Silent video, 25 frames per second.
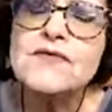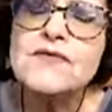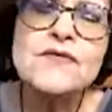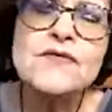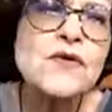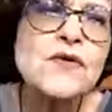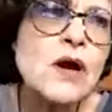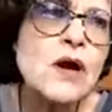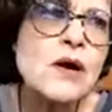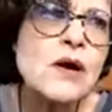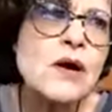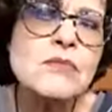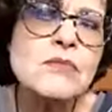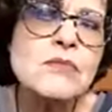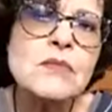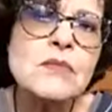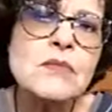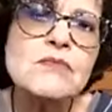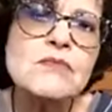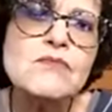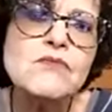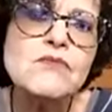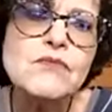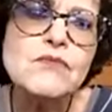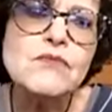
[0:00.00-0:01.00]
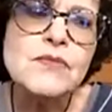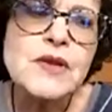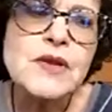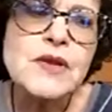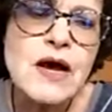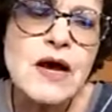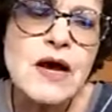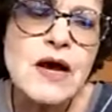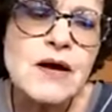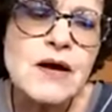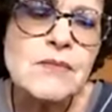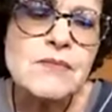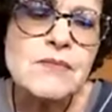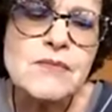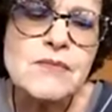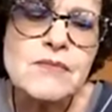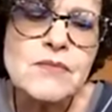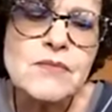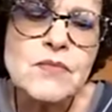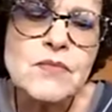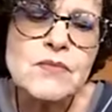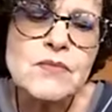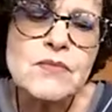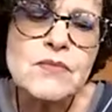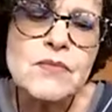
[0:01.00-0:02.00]
from um,
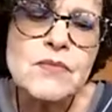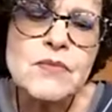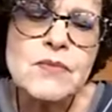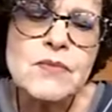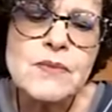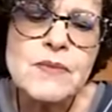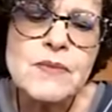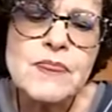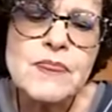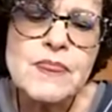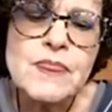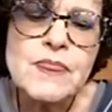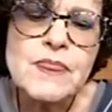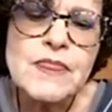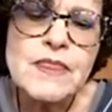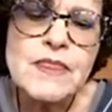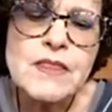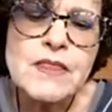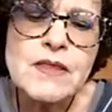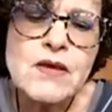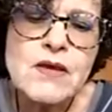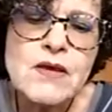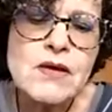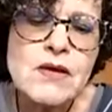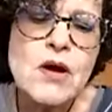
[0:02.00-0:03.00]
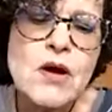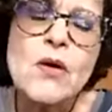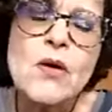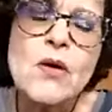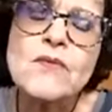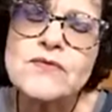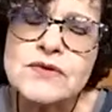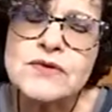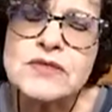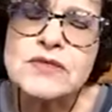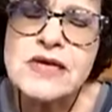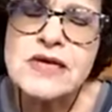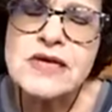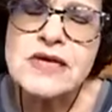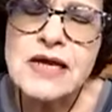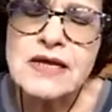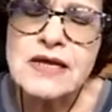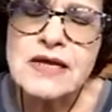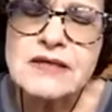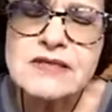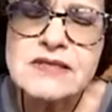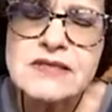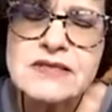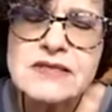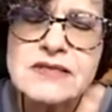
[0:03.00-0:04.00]
Hopeful
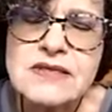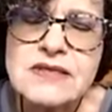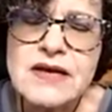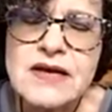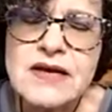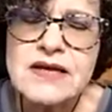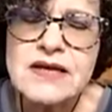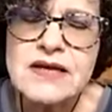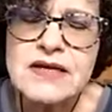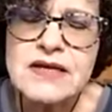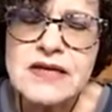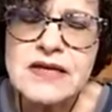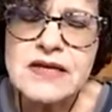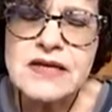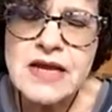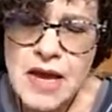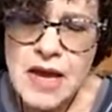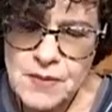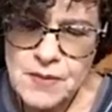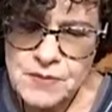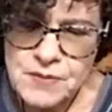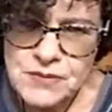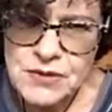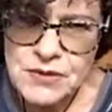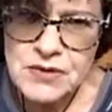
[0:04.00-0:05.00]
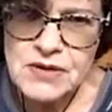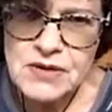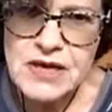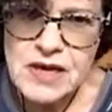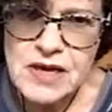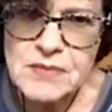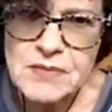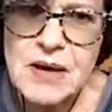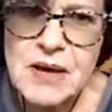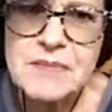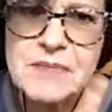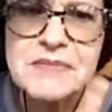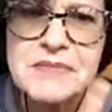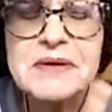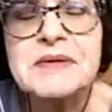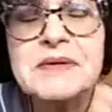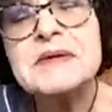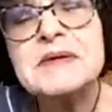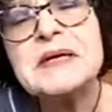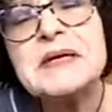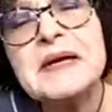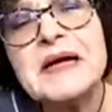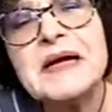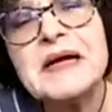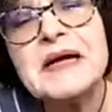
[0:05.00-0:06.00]
Saints in Heppner came up,
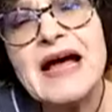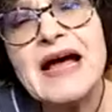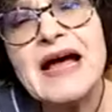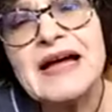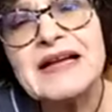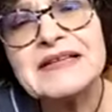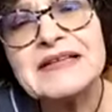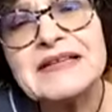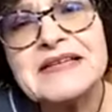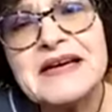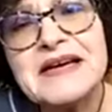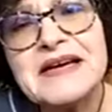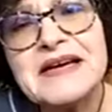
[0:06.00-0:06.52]
and